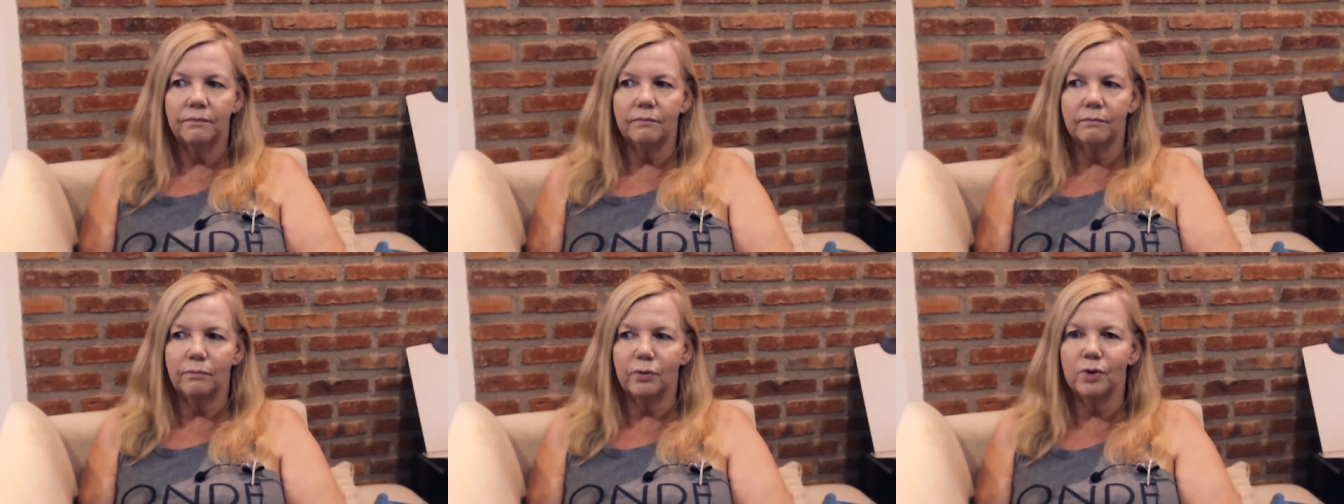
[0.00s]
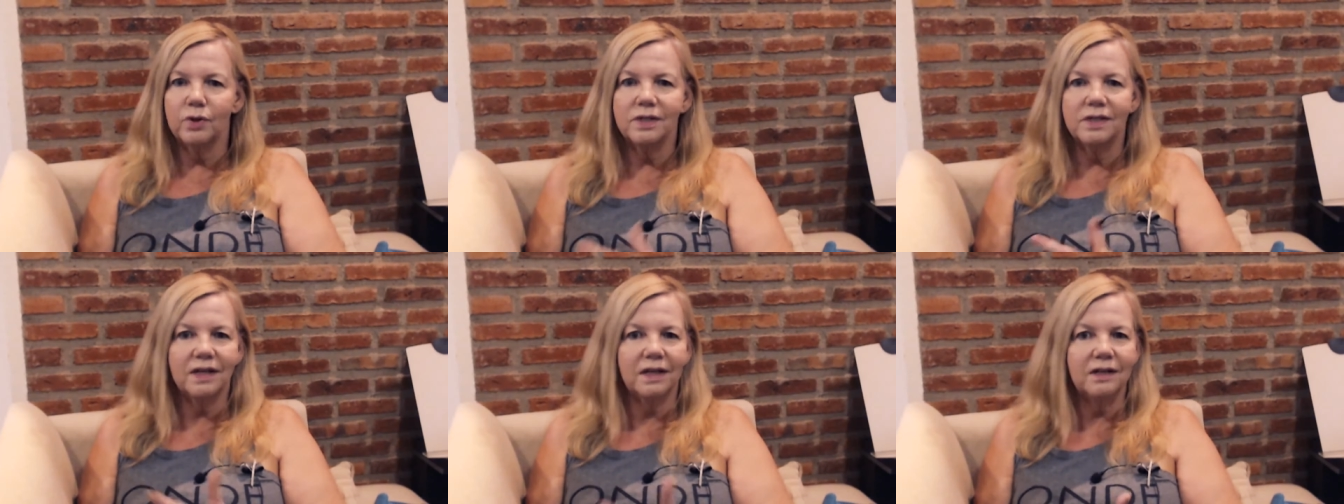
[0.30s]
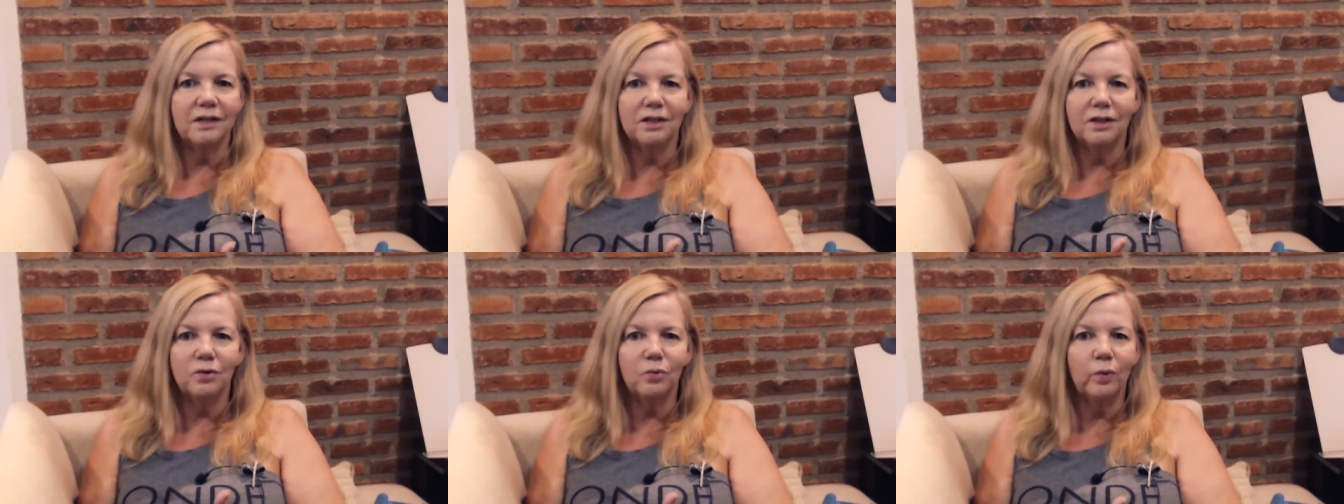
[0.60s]

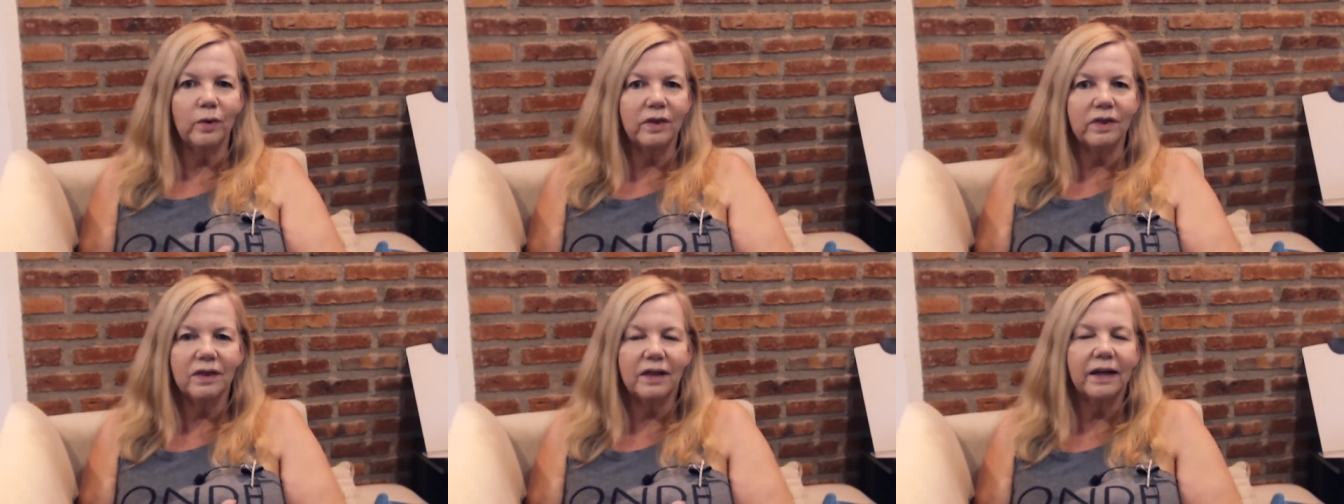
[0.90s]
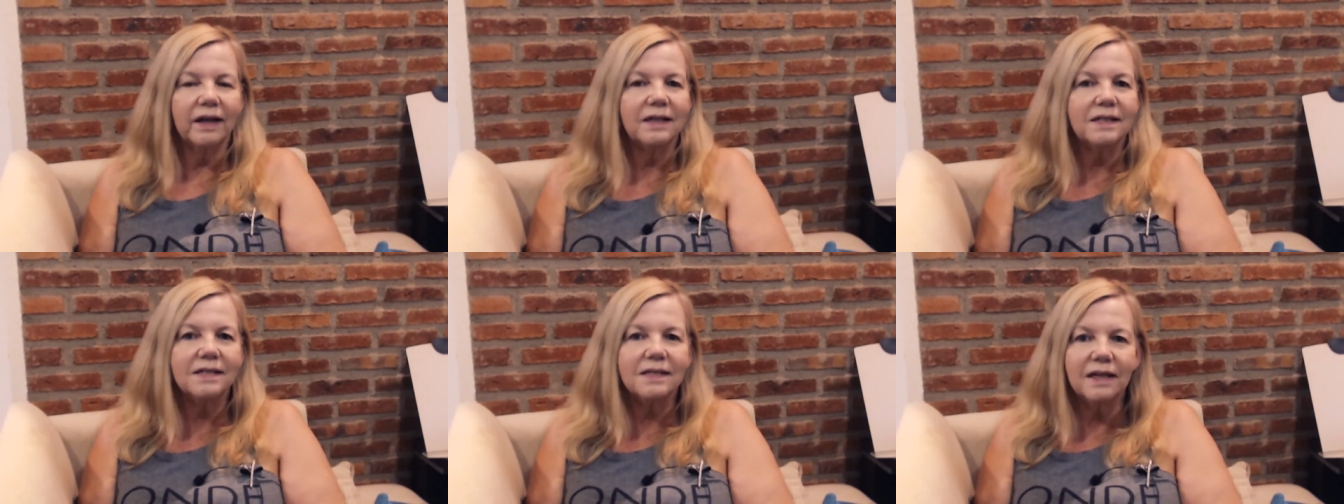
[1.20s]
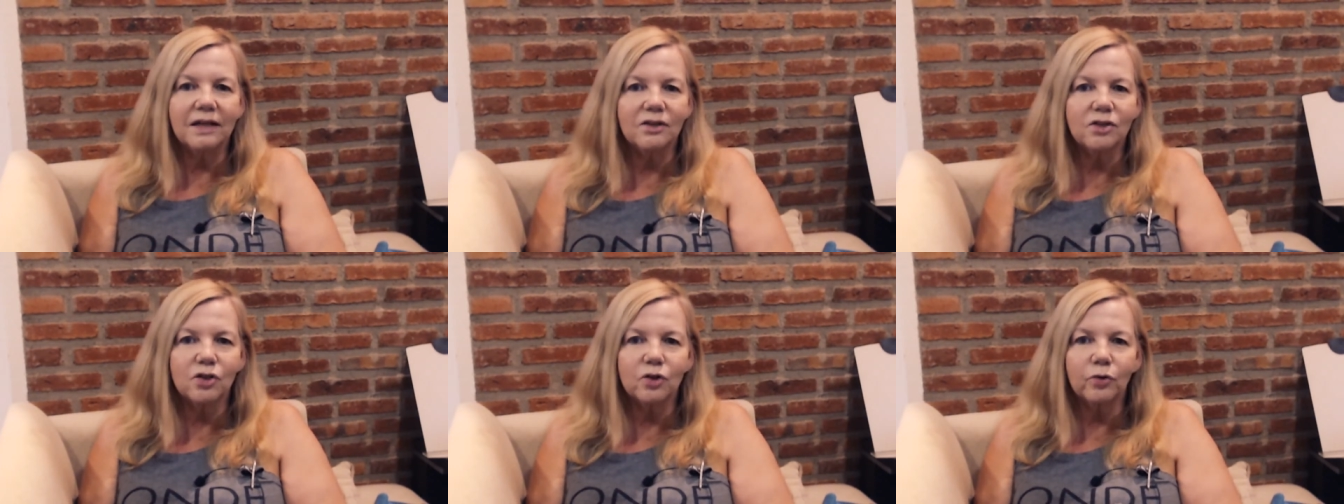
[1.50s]
presented with like
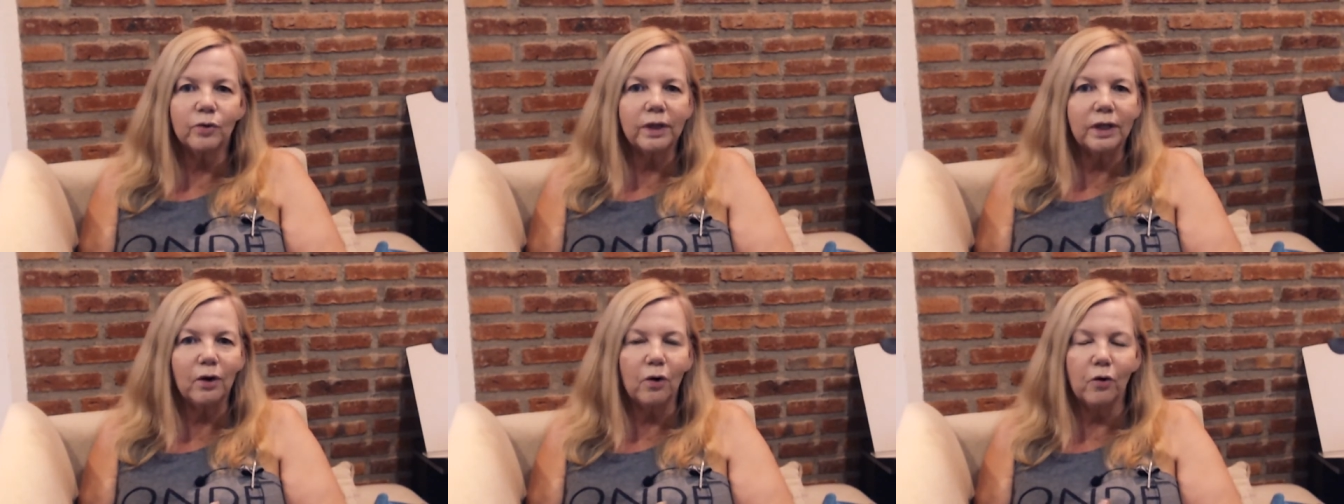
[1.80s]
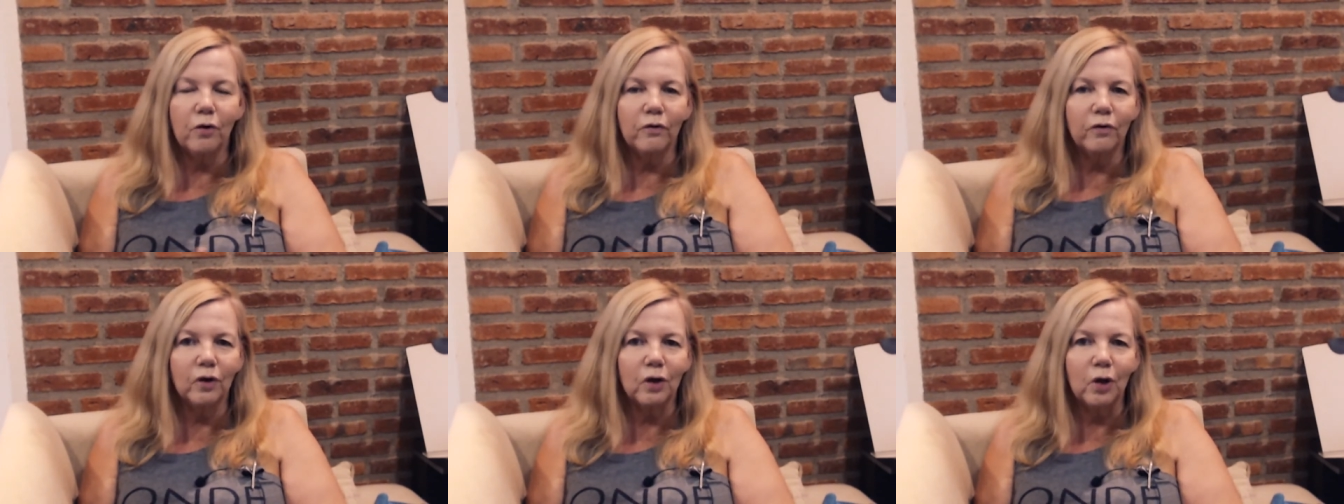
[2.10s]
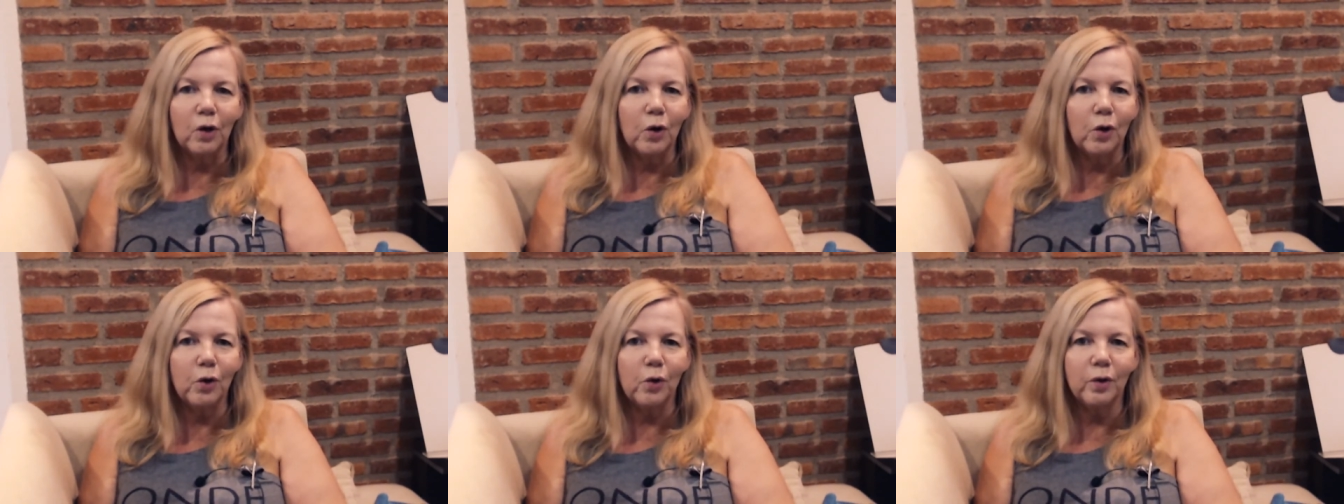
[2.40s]
sensory
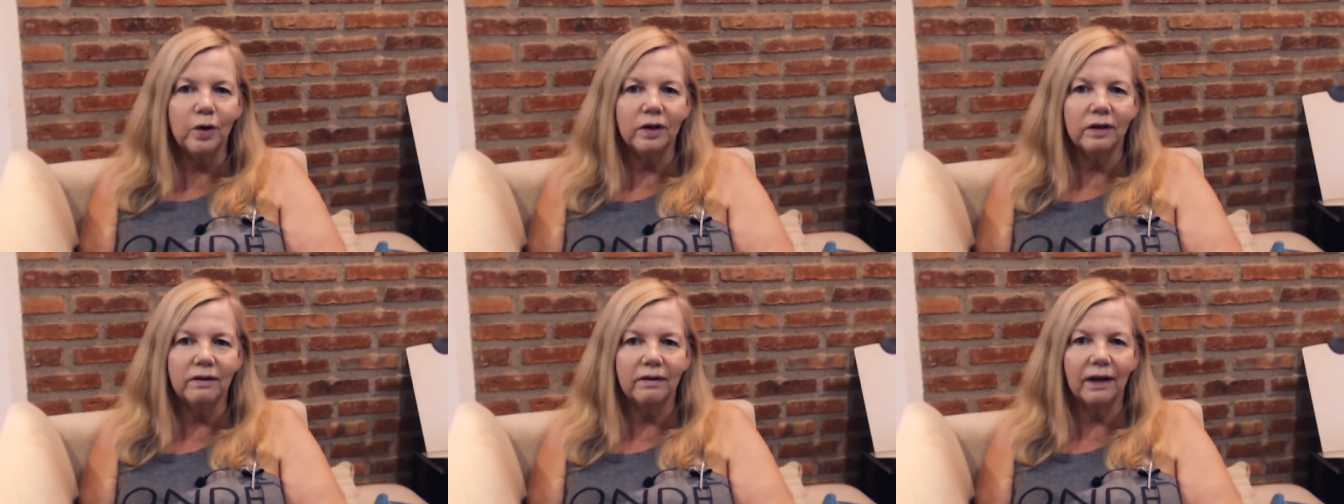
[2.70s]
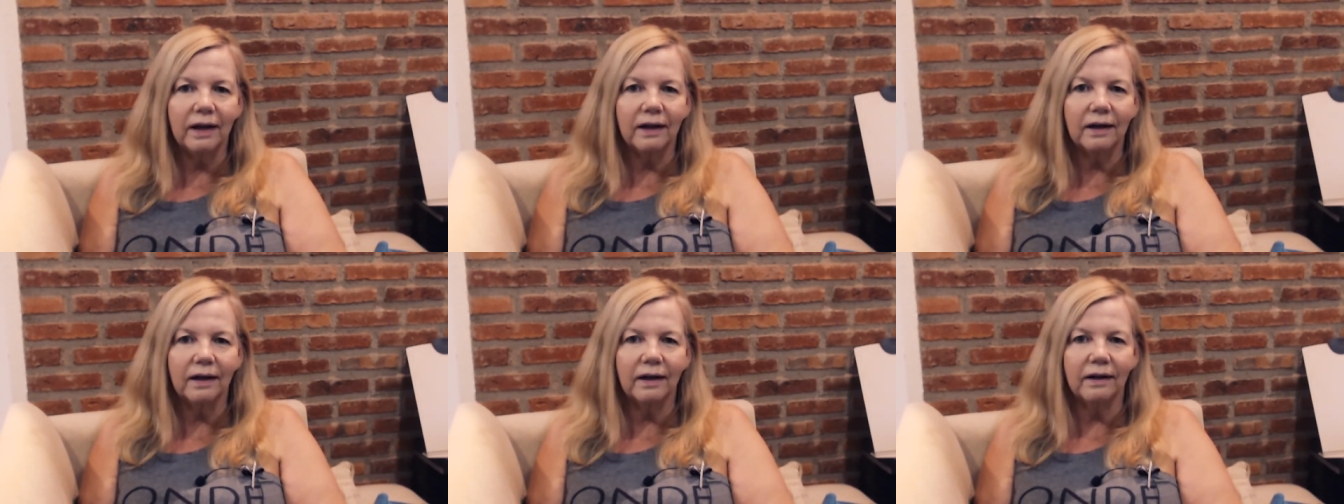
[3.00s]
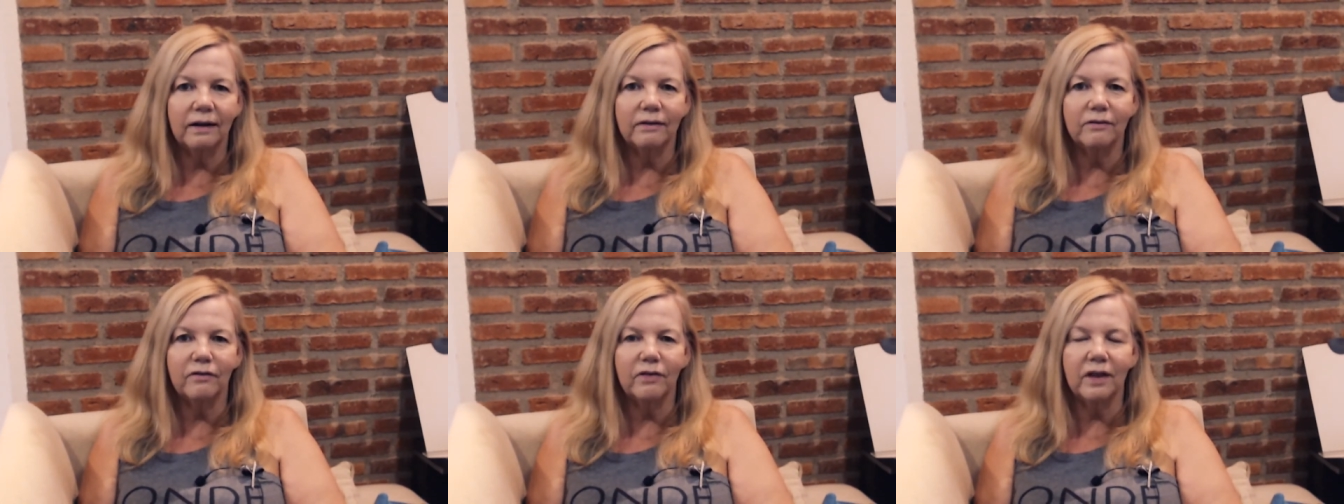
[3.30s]
overload, that
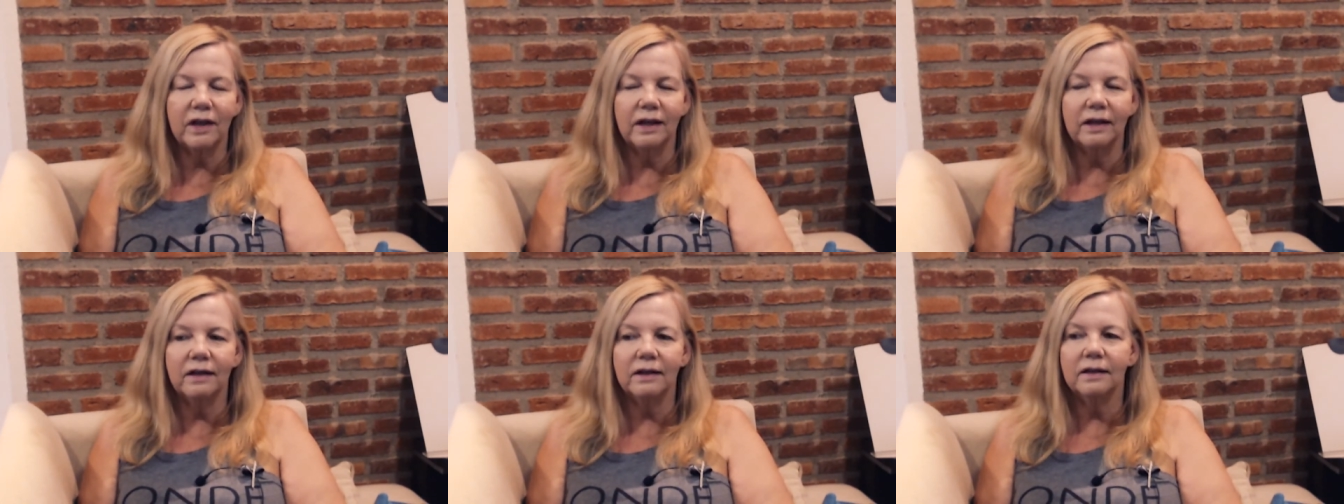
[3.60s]
kind of thing.